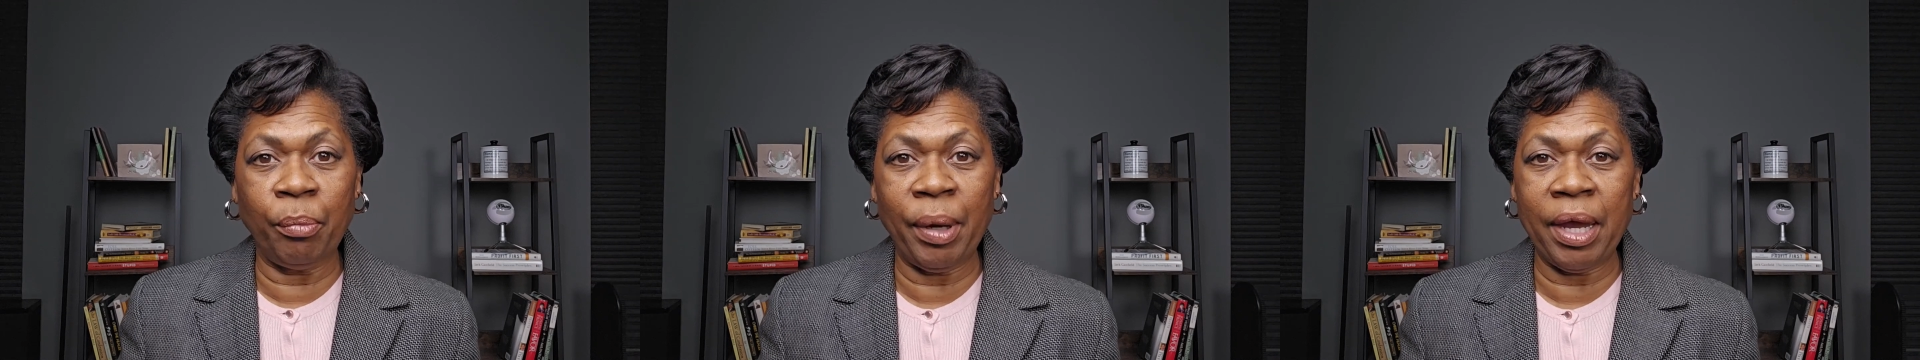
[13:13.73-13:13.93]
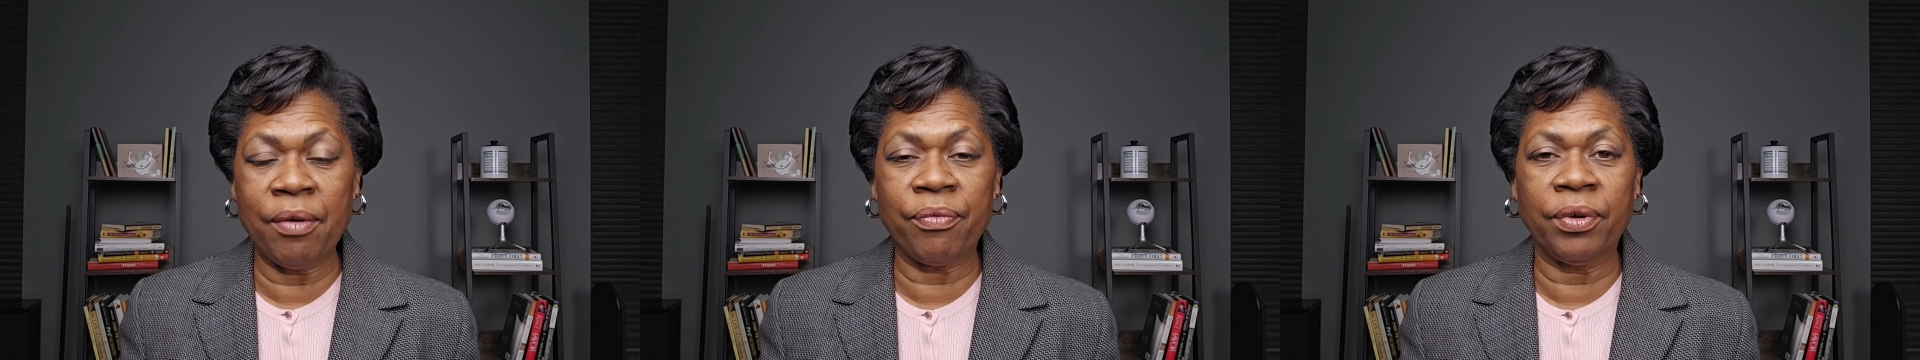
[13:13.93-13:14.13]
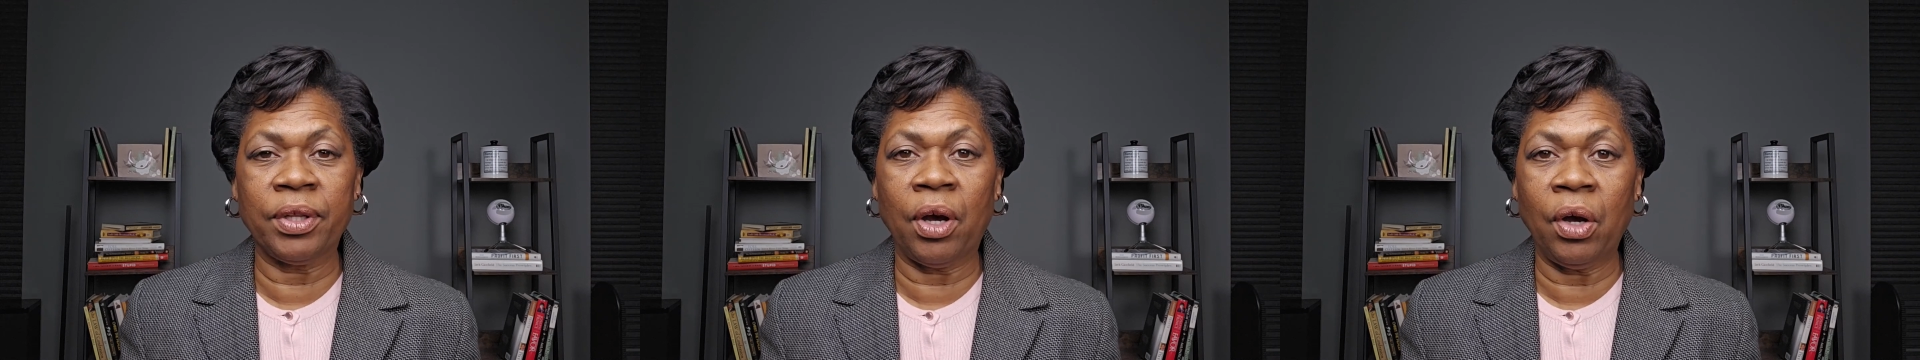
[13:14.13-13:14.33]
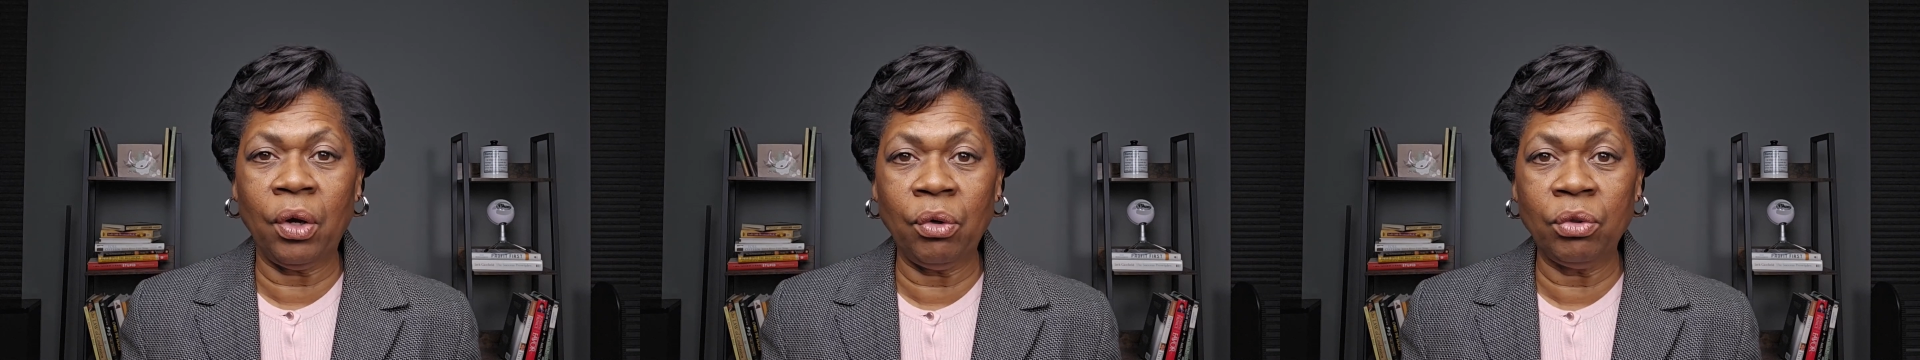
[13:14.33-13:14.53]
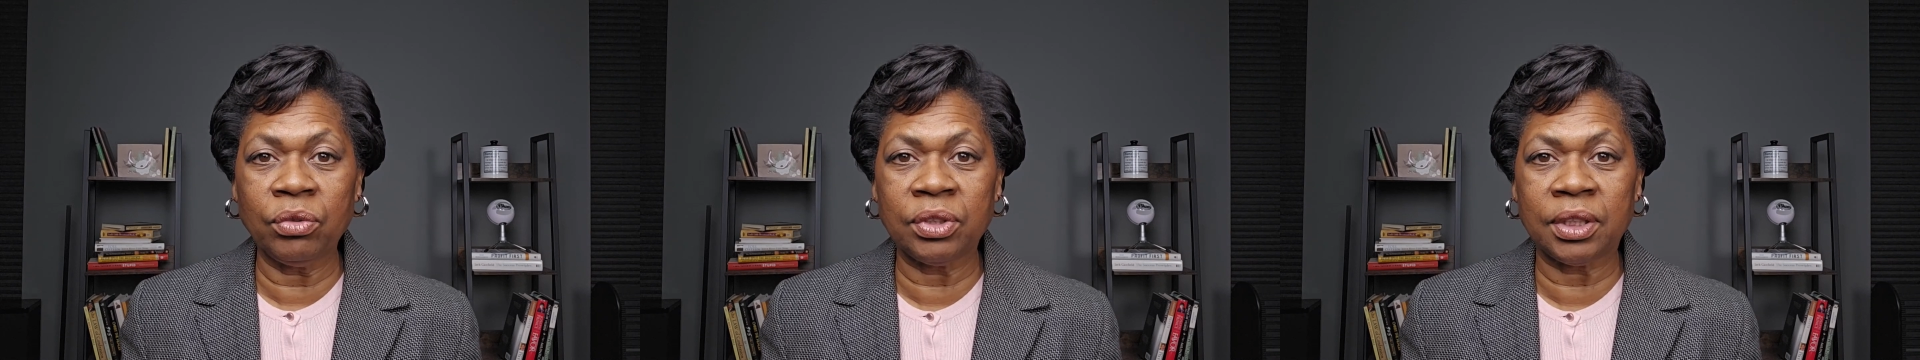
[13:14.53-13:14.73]
paying for the
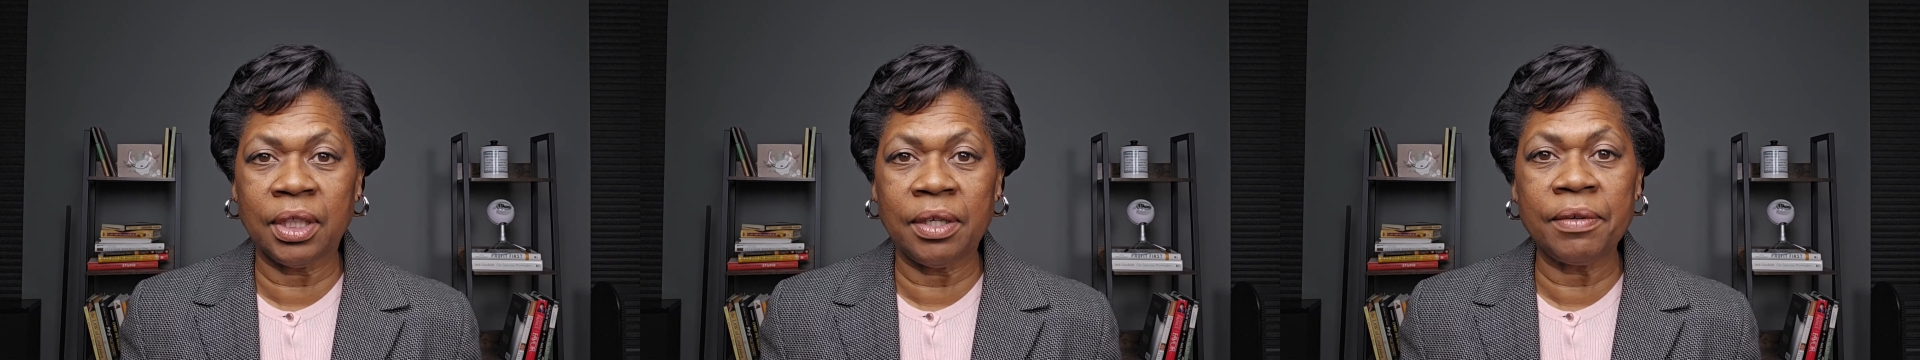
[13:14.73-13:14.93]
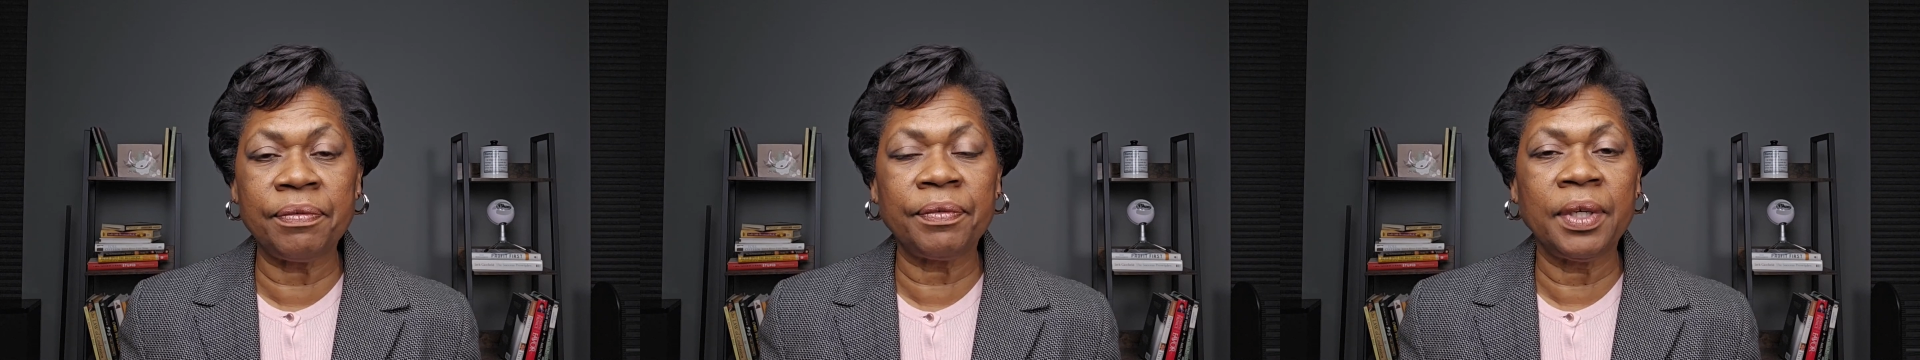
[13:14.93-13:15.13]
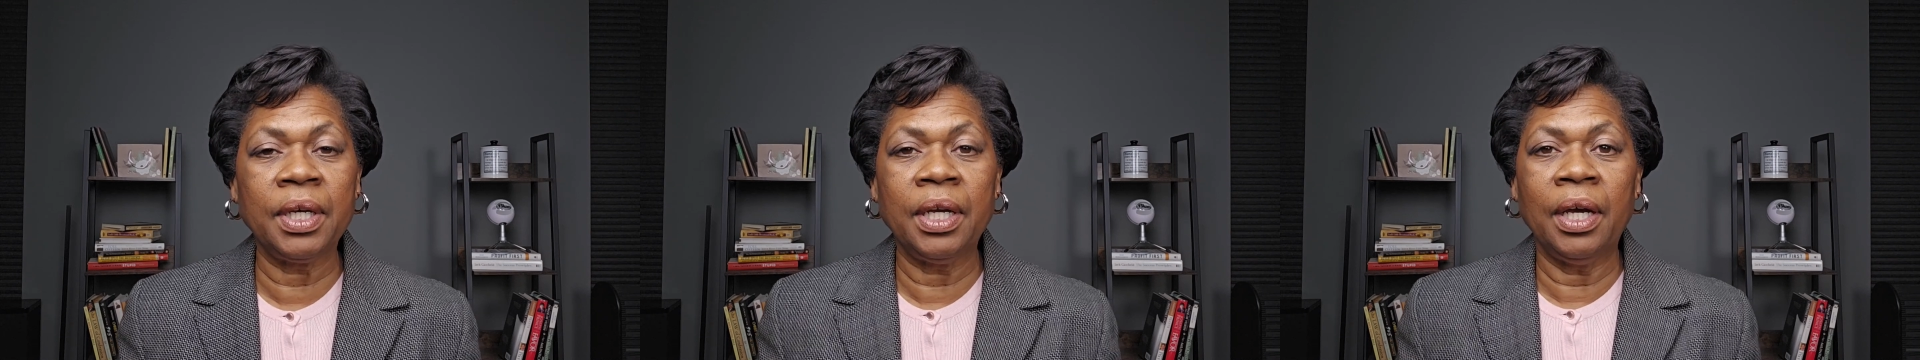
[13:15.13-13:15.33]
old stuff.